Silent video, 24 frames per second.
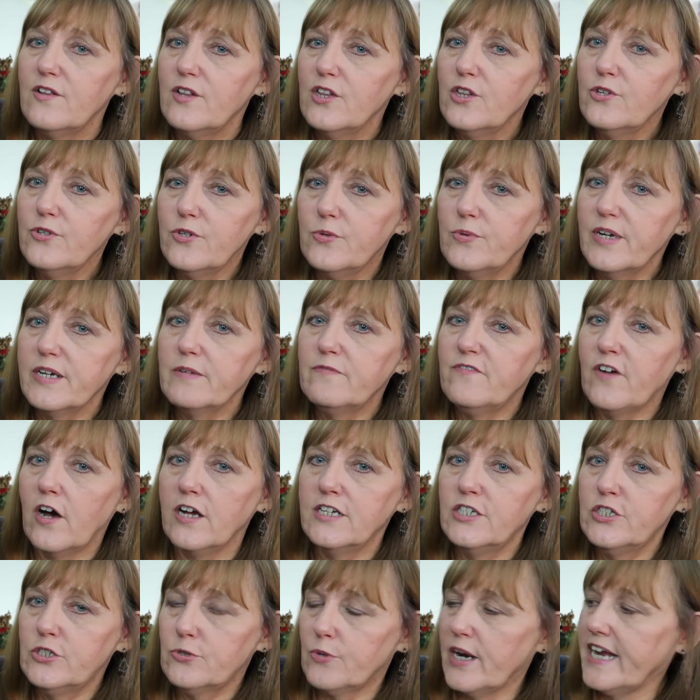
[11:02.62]
Ludwig
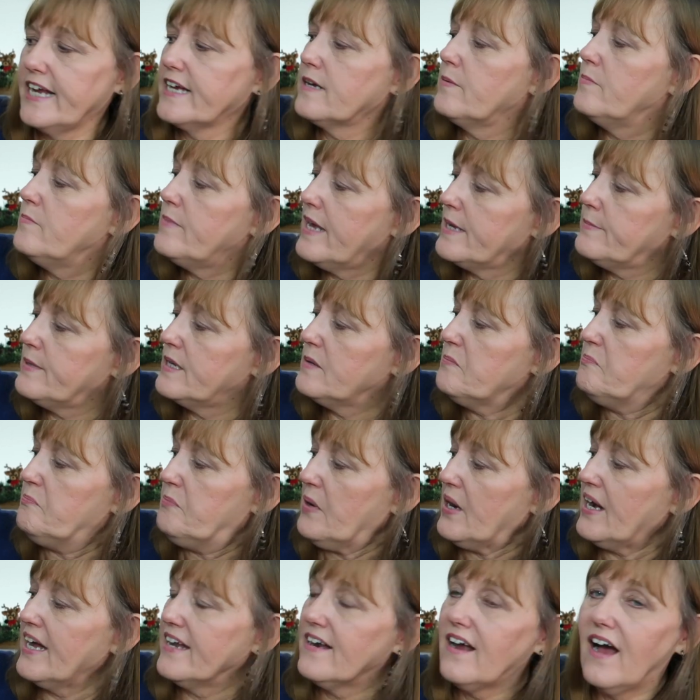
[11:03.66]
von Drake, maybe,
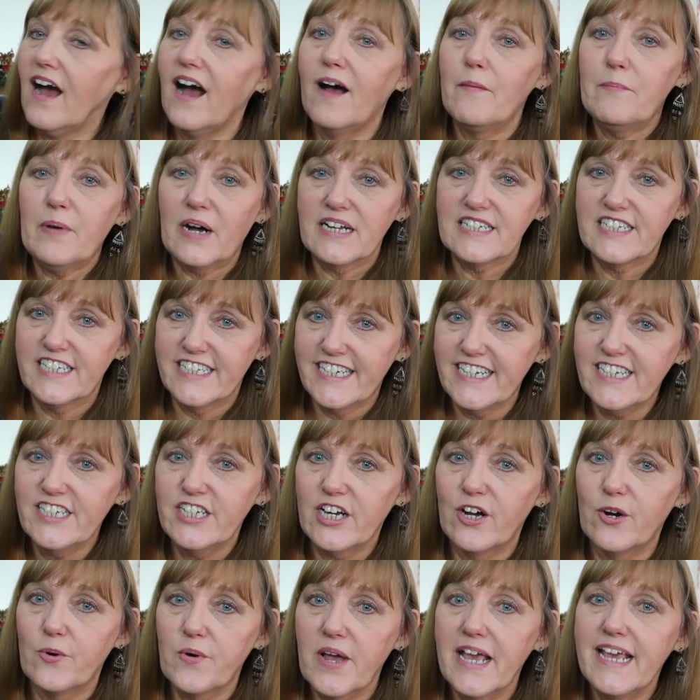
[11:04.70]
but
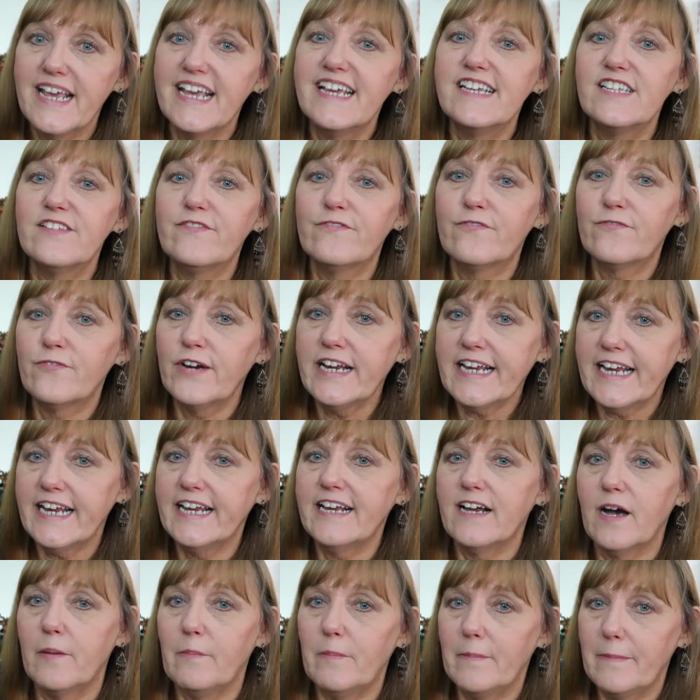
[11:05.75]
Panchito is
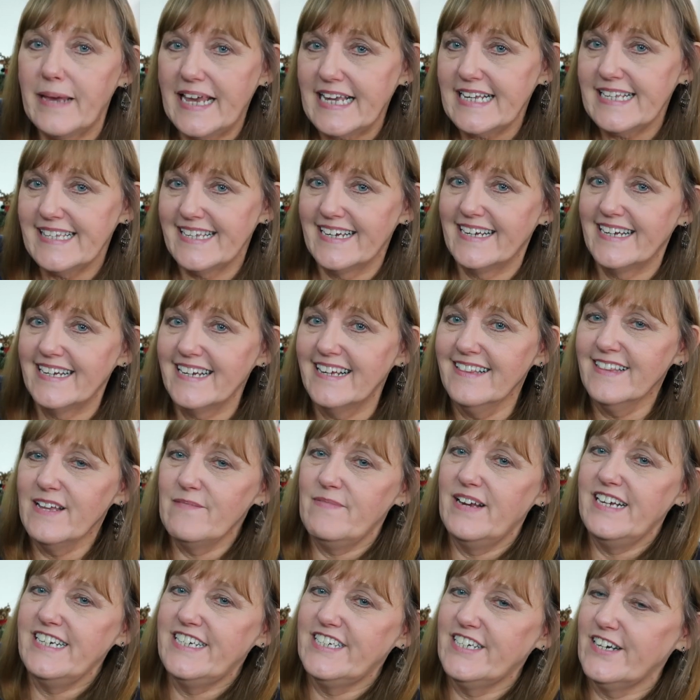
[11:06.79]
freaking amazing.
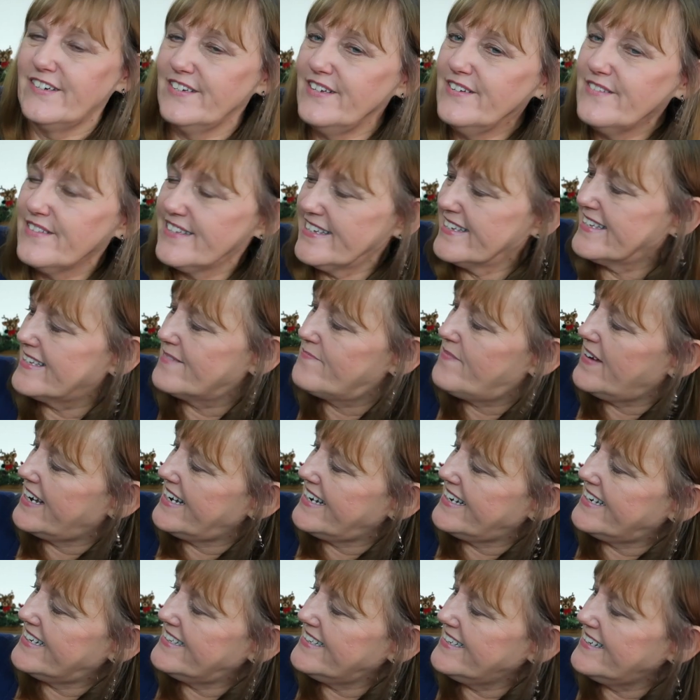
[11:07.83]
Let me show you this
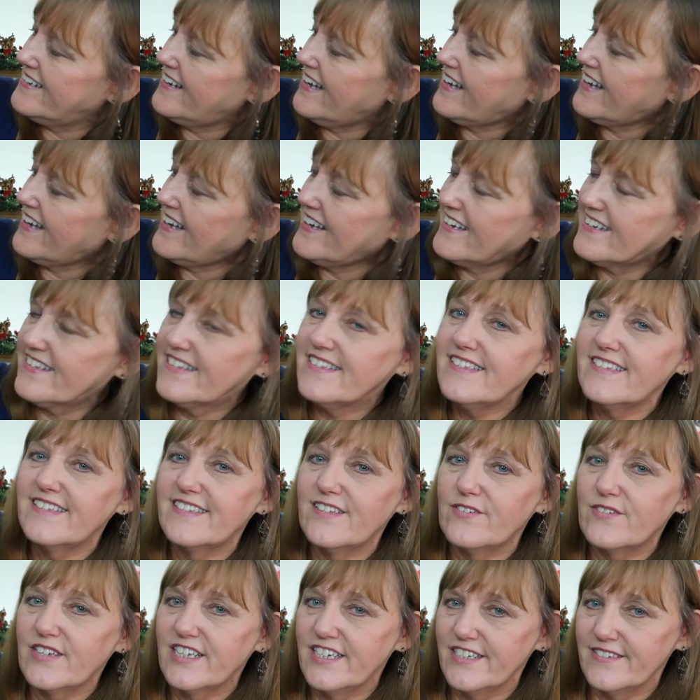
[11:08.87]
pin. Ah,
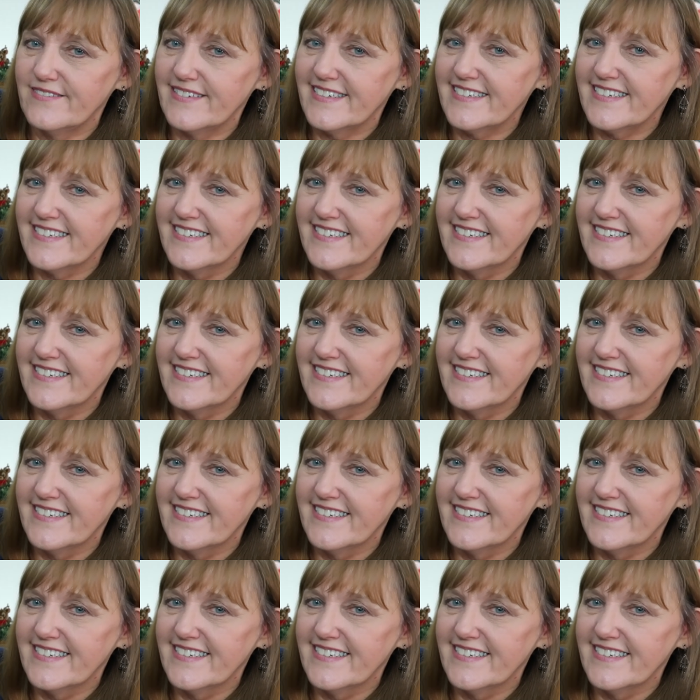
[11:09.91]
so cute.